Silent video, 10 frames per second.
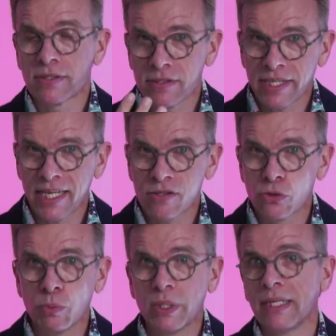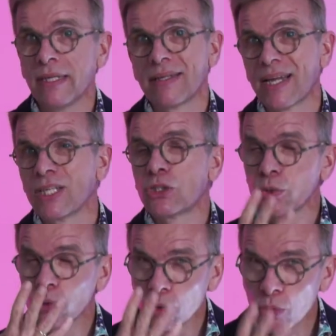says to me that I
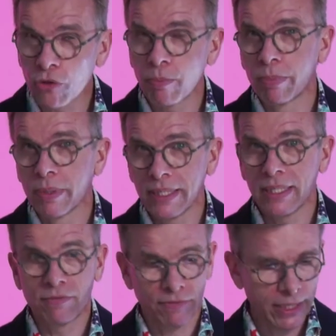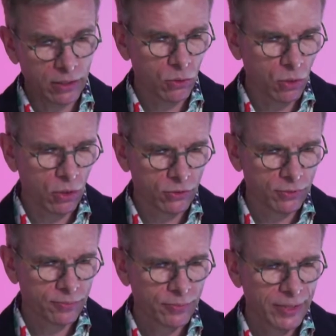should not believe in God.
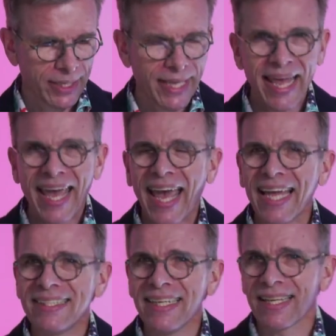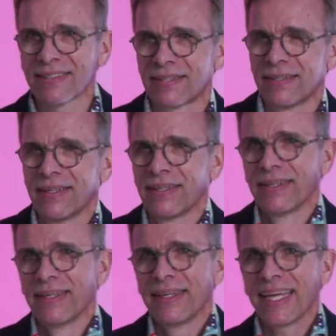And yet,
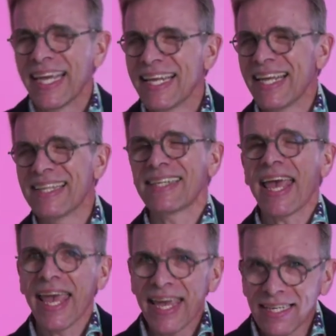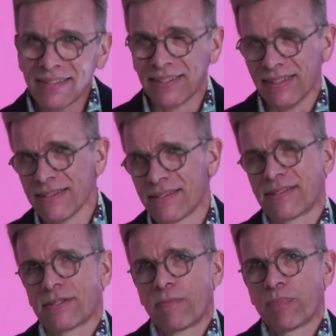in his
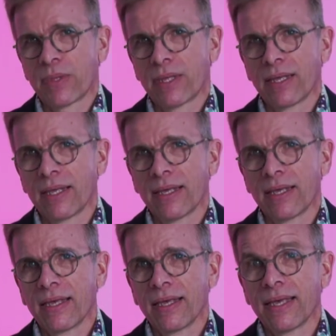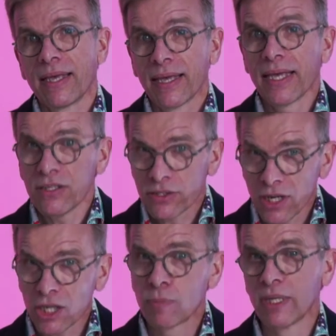80s, he
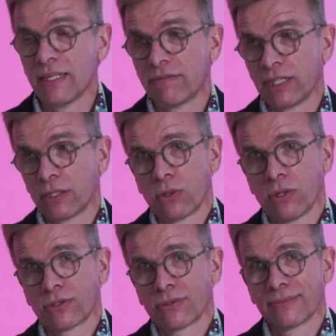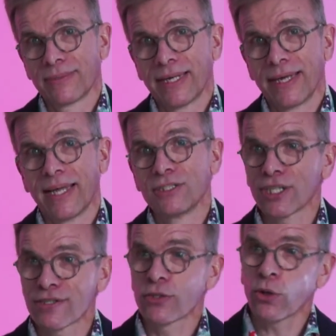starts believing in God. And
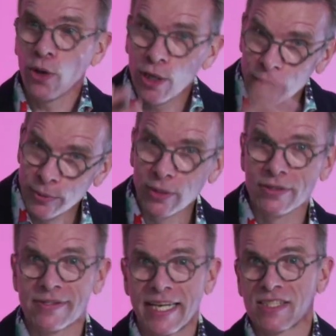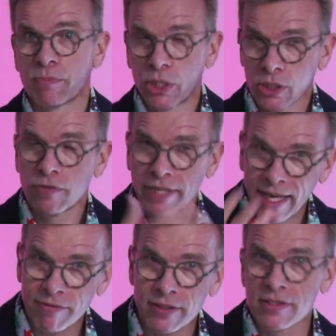just as earlier on he says, because of the
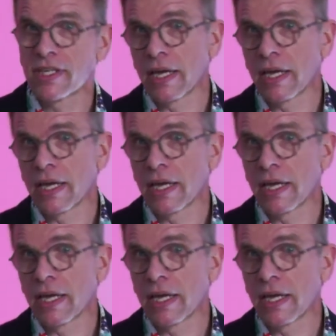evidence I